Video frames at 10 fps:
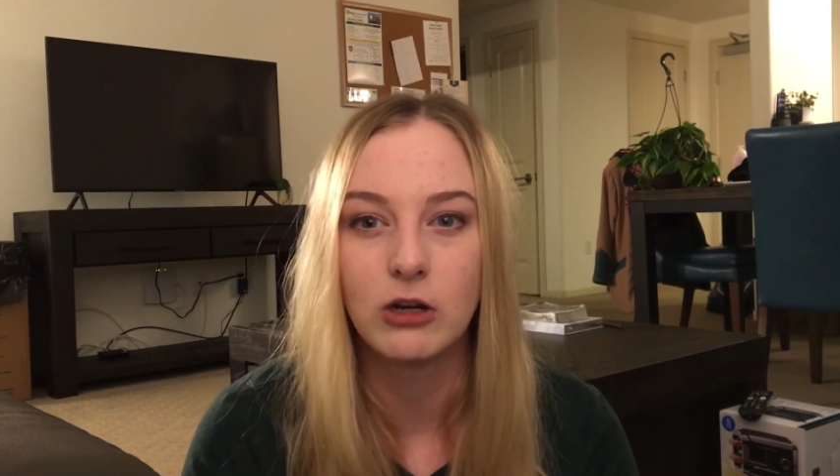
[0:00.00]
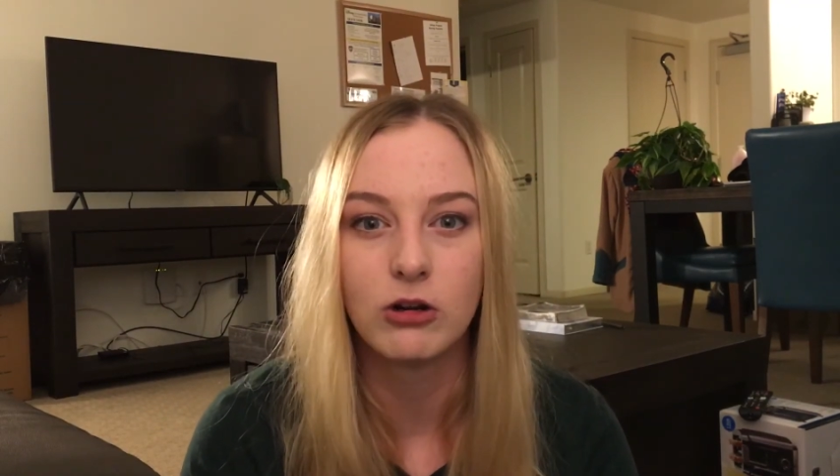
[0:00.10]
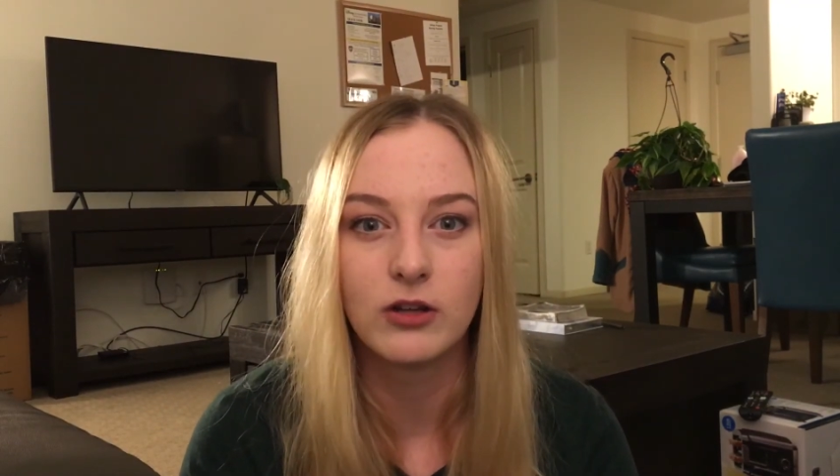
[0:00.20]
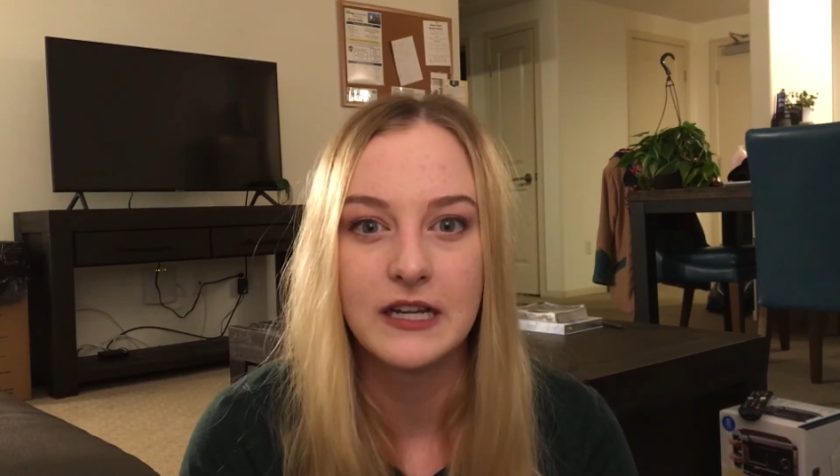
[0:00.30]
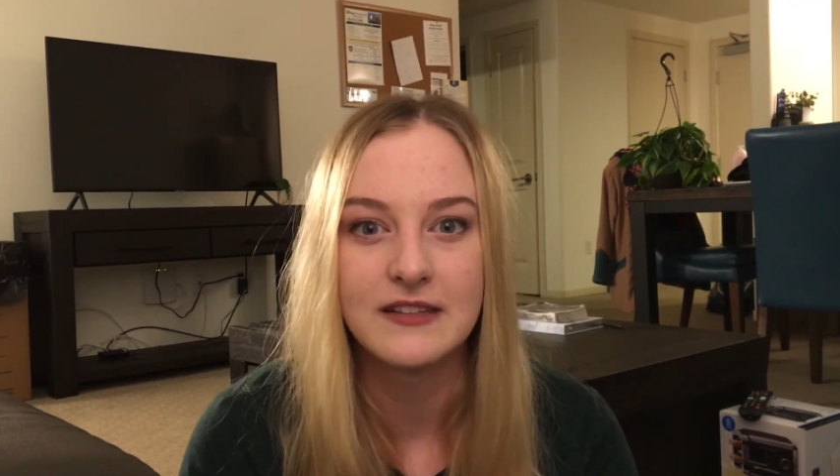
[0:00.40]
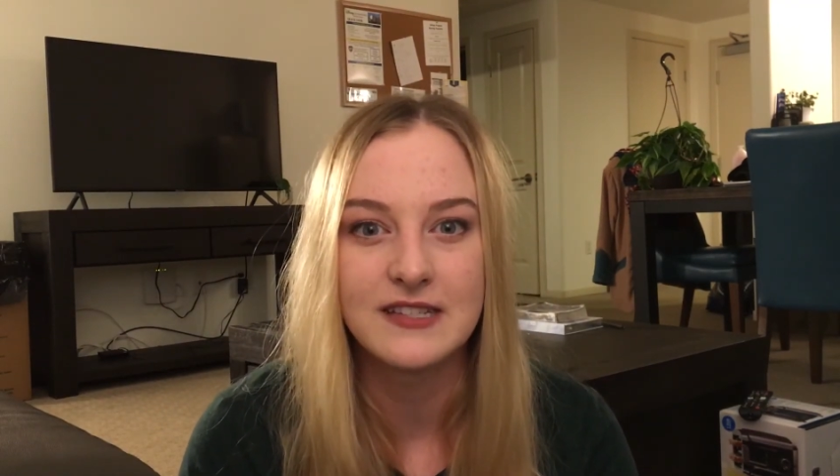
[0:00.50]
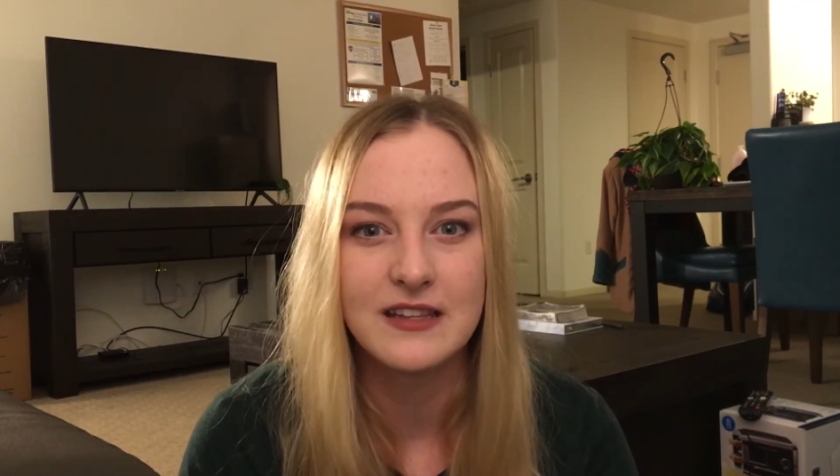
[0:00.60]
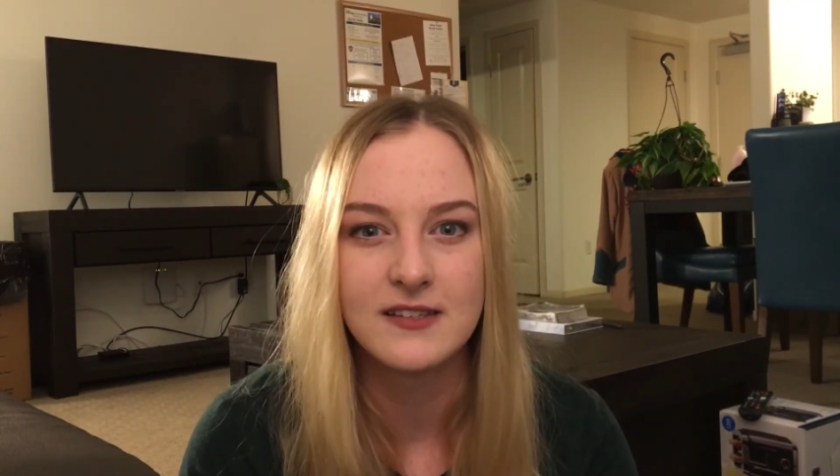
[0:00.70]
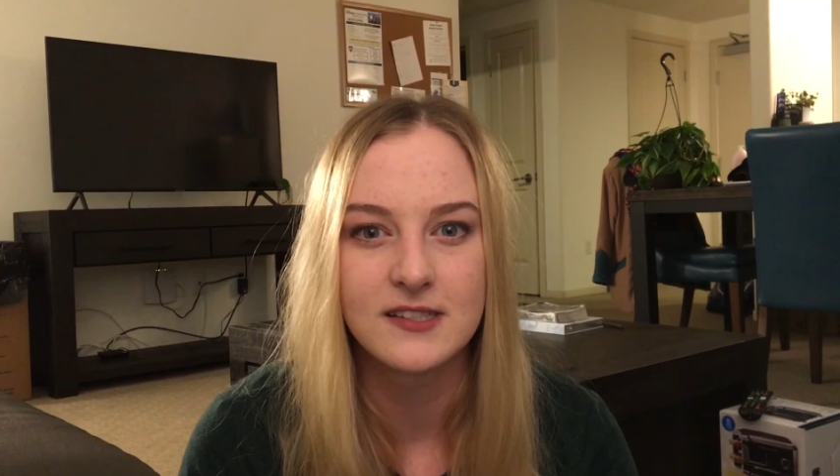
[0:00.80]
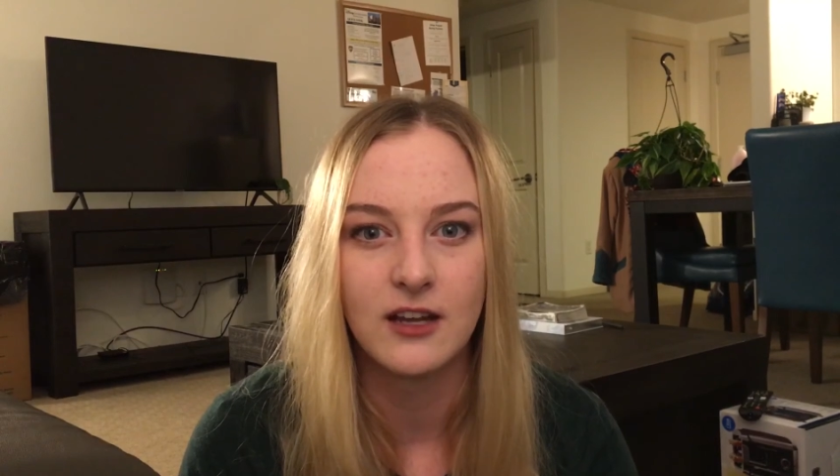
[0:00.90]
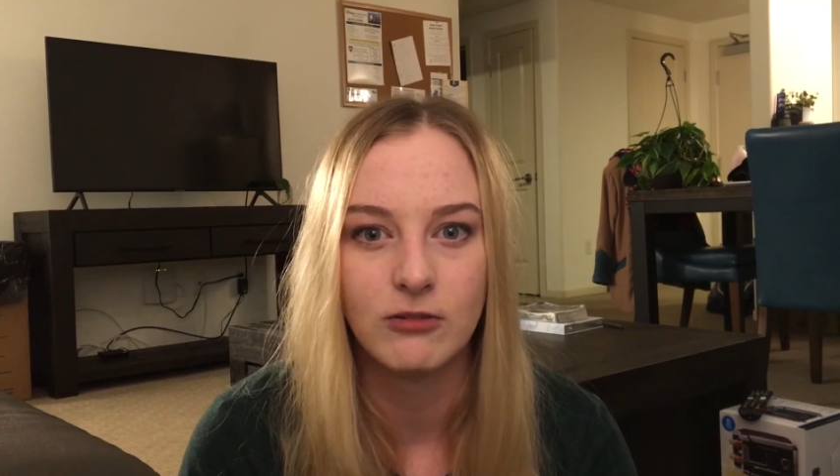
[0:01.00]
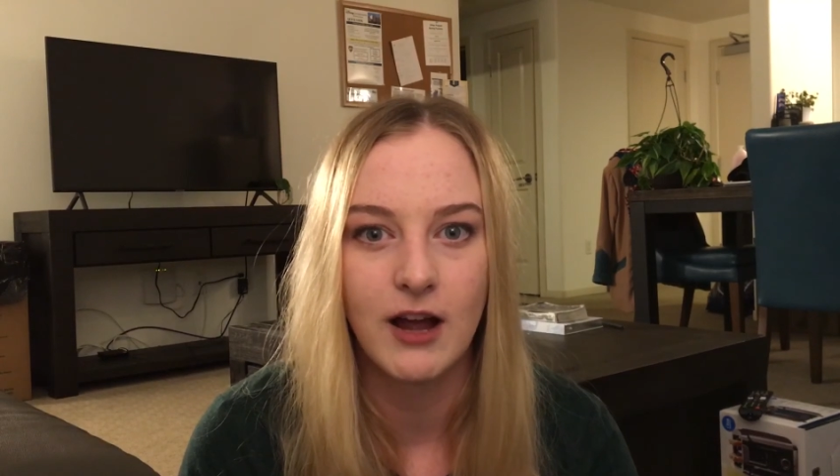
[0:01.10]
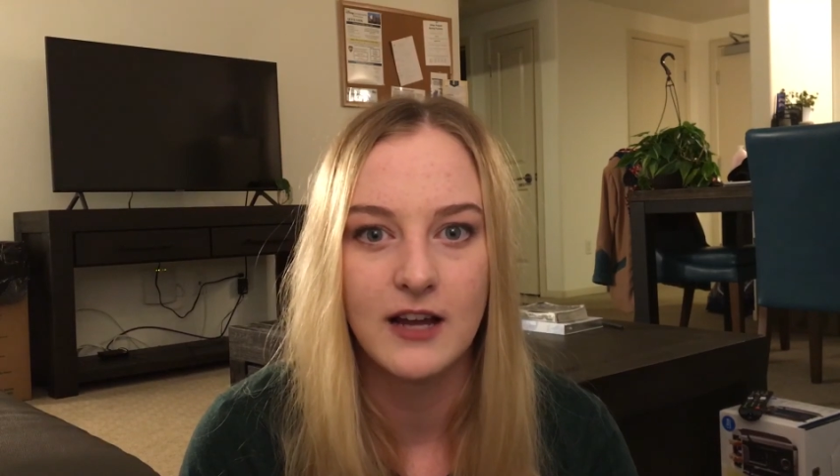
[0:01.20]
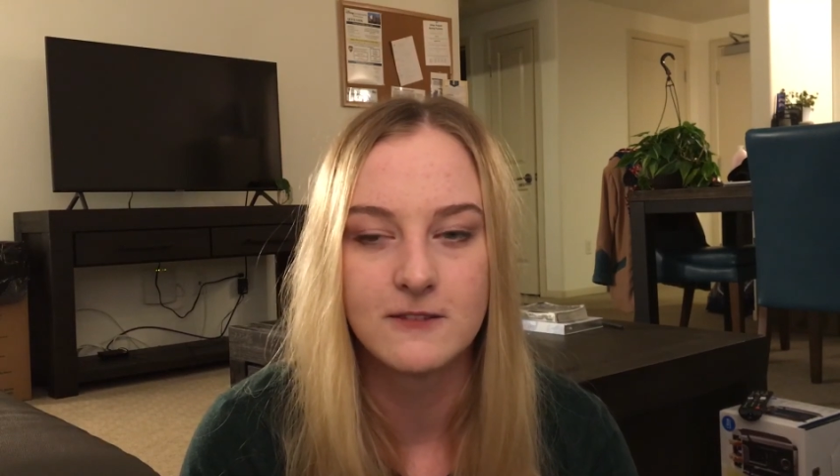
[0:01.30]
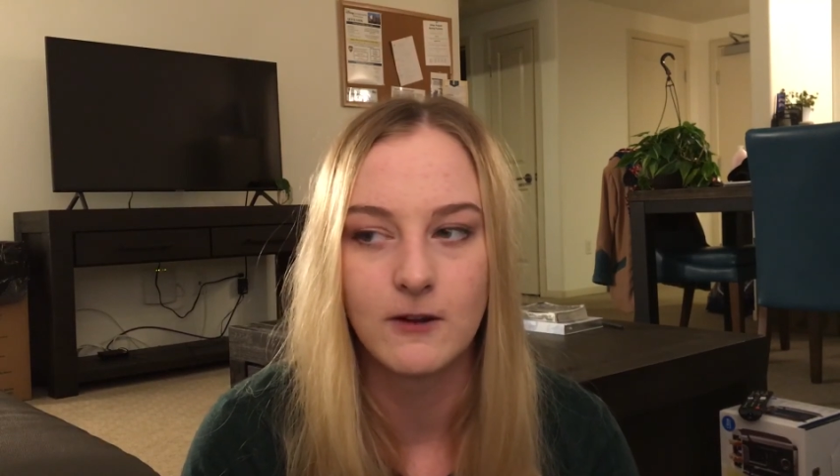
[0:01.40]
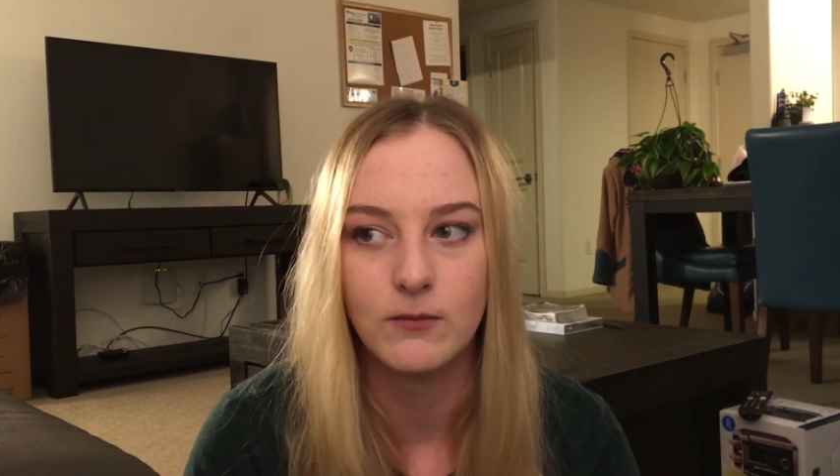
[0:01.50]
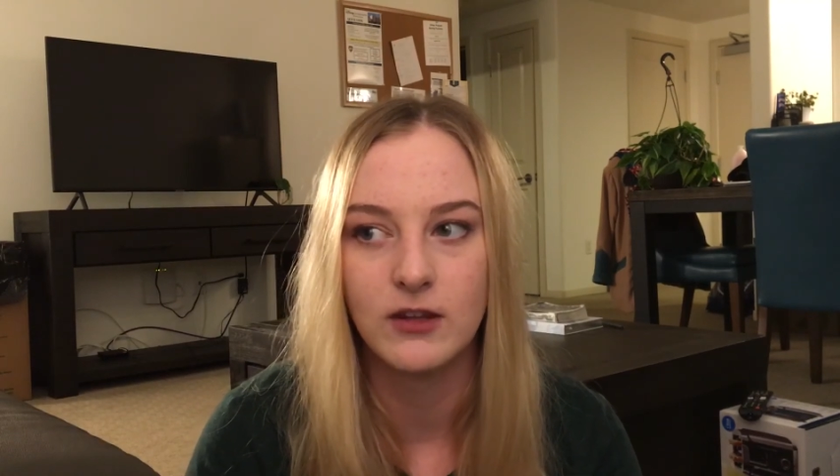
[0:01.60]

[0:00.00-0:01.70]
early and see the sunrise from